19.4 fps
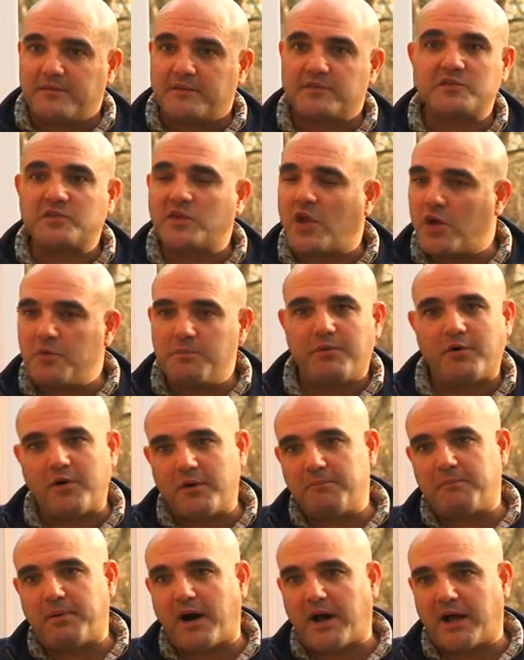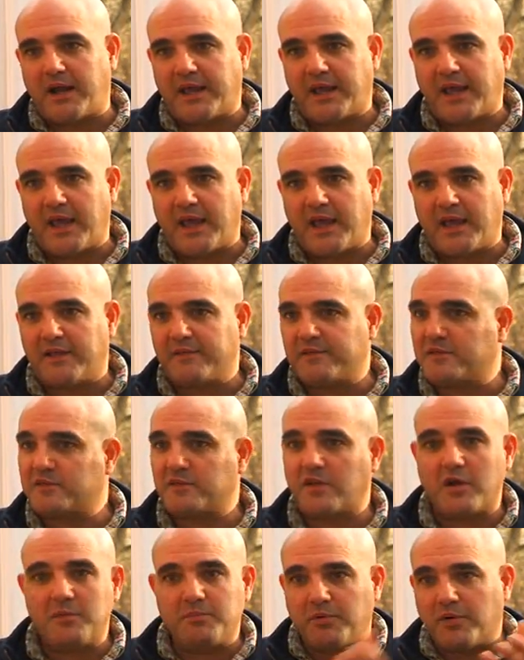There's no point piling it in. There's
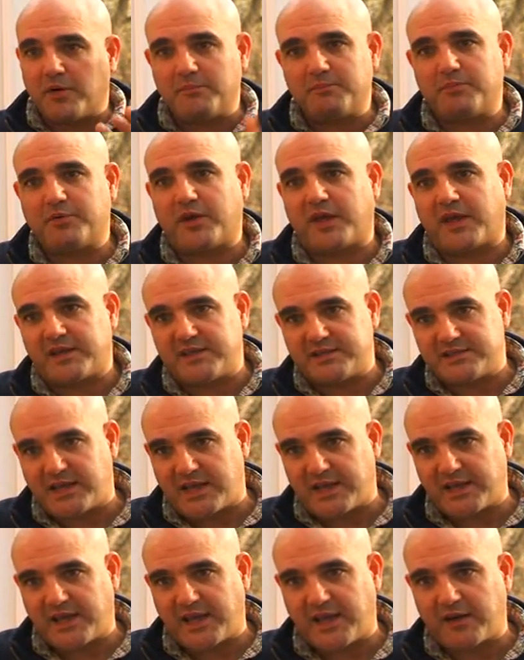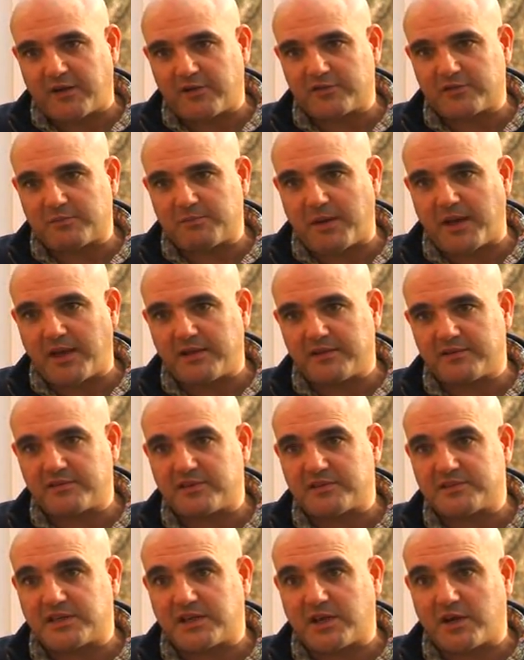no point putting in 10 kilos of bait and
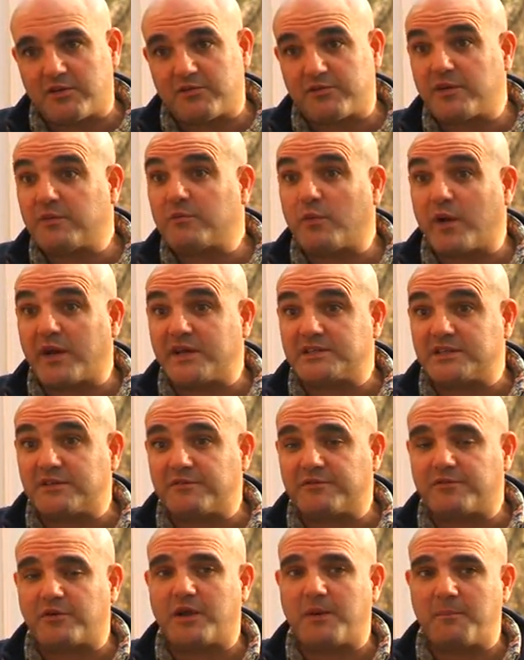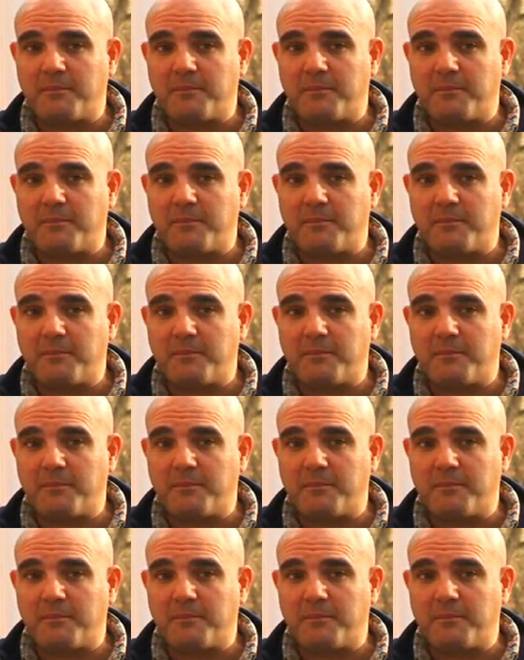sitting over it and waiting for it.